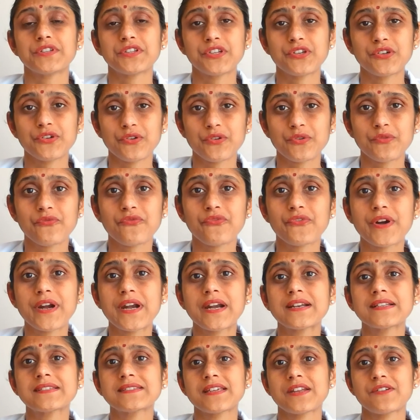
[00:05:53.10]
with your
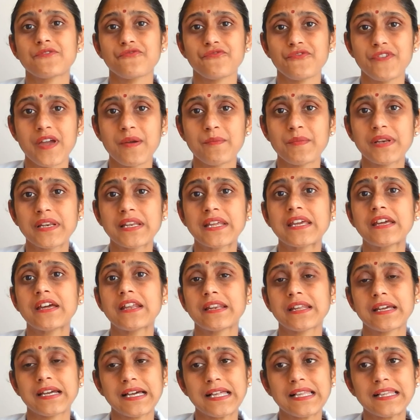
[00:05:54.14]
friends and family
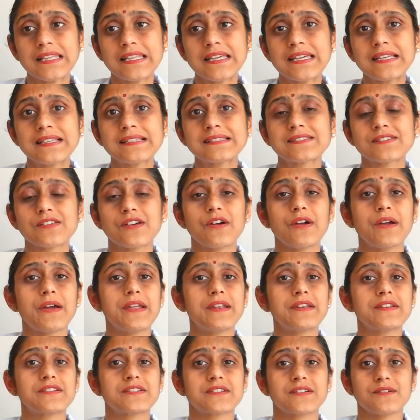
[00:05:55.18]
and colleagues
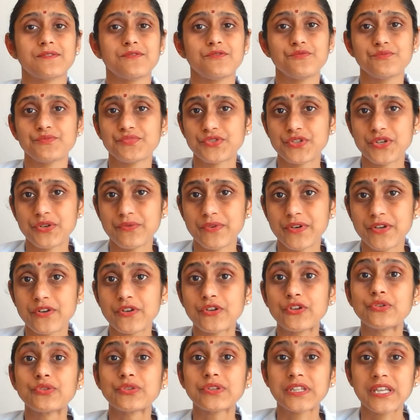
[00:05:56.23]
and uh,
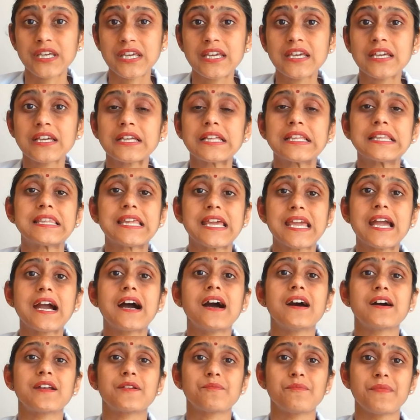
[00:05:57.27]
whomsoever you think they
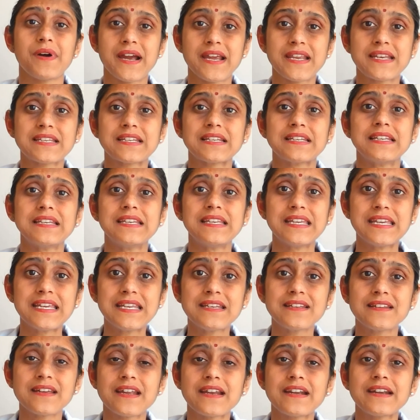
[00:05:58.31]
are might
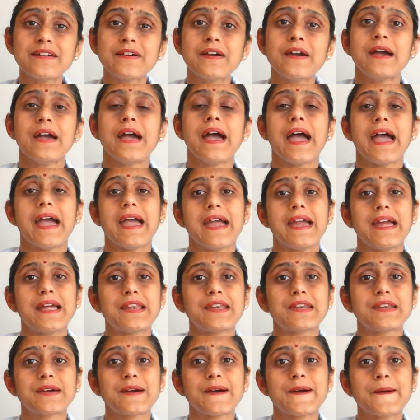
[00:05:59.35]
need it.
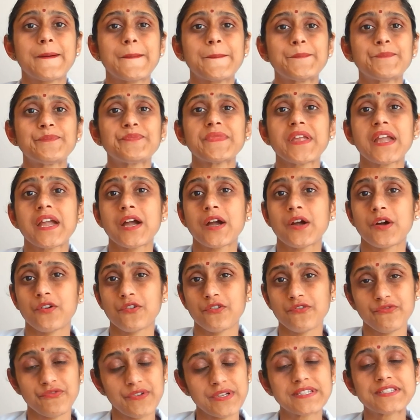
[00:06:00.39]
And um,
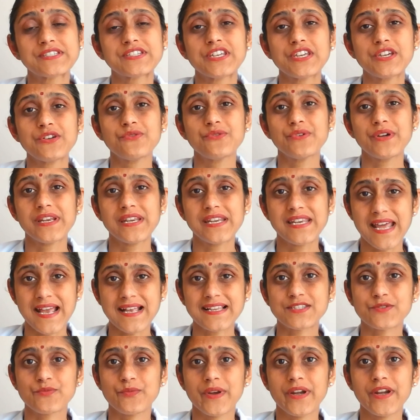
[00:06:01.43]
uh, we'll see you in the
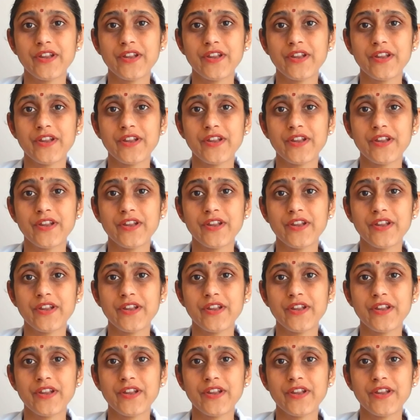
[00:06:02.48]
next